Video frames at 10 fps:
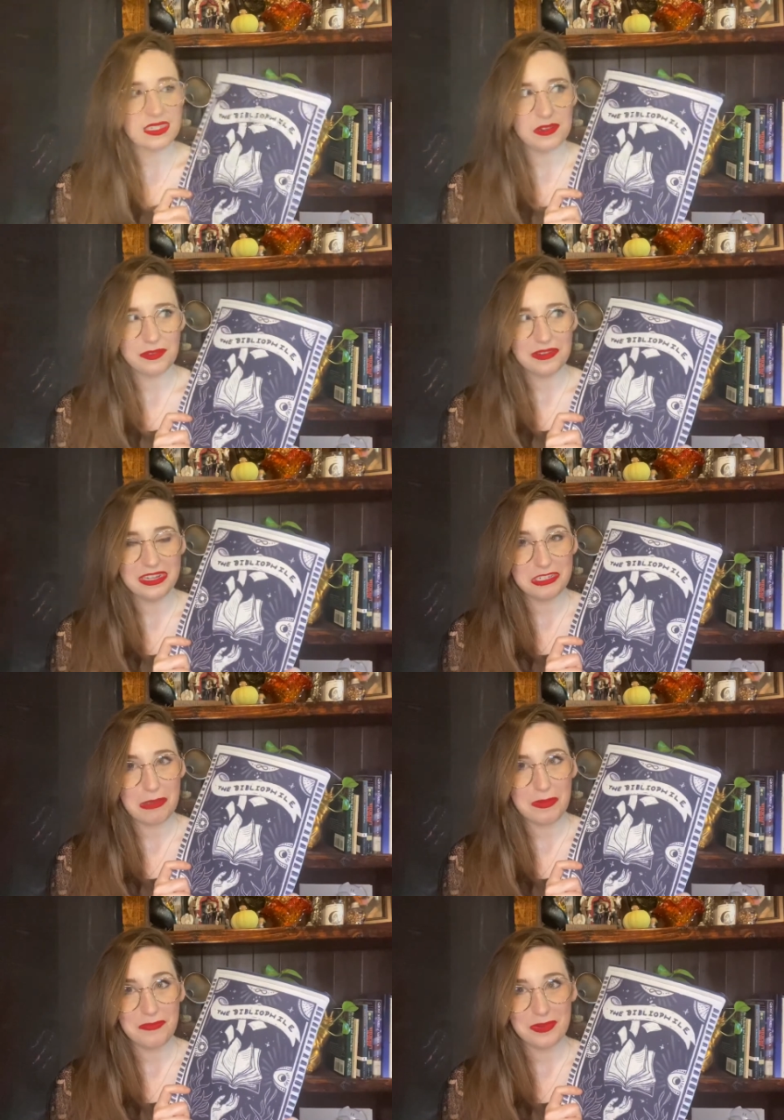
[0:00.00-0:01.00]
a great job
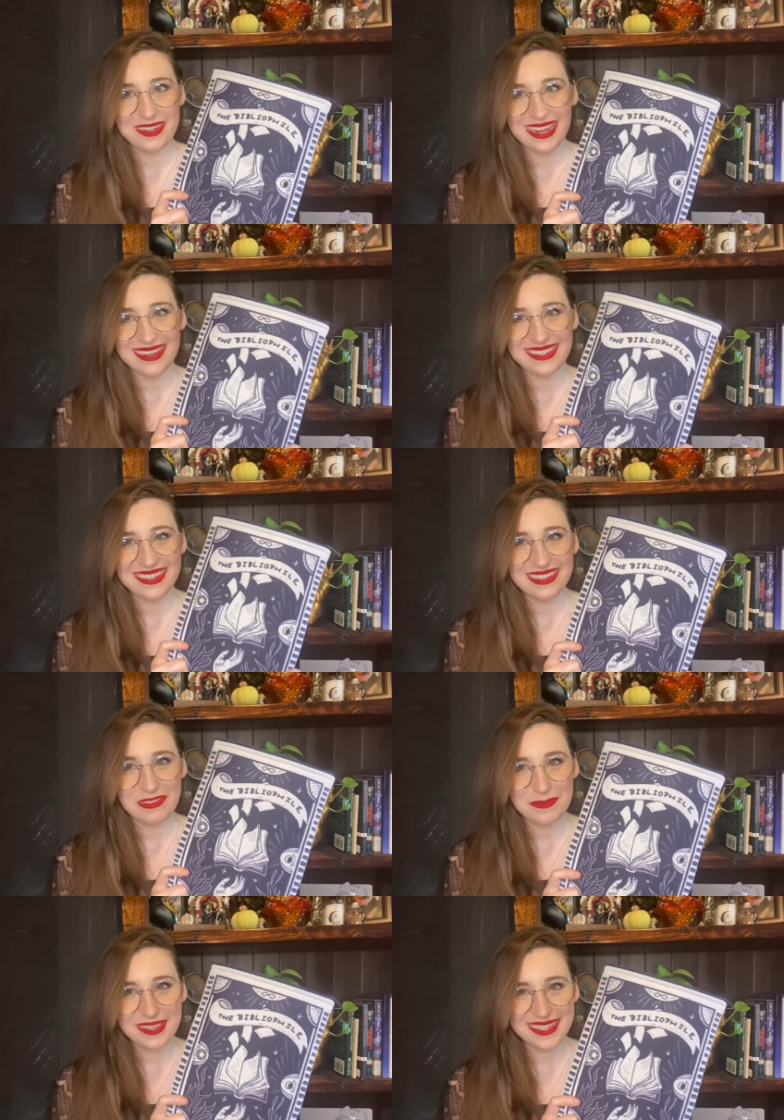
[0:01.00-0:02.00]
of protecting the
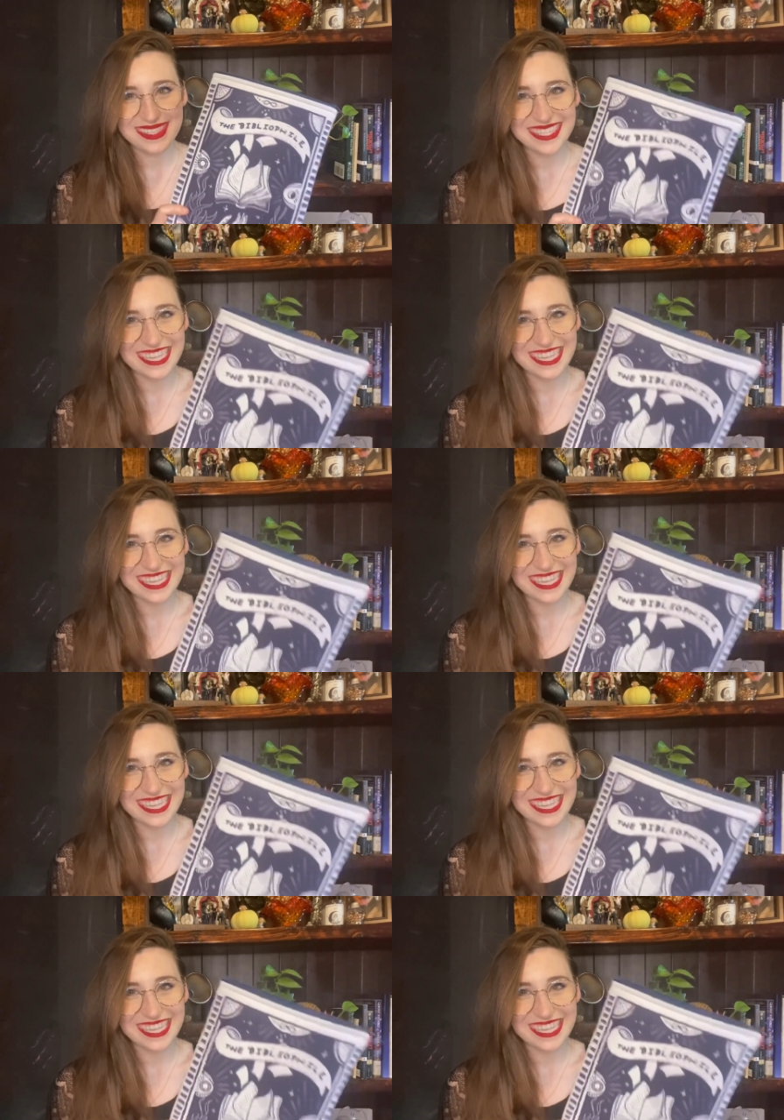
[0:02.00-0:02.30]
books.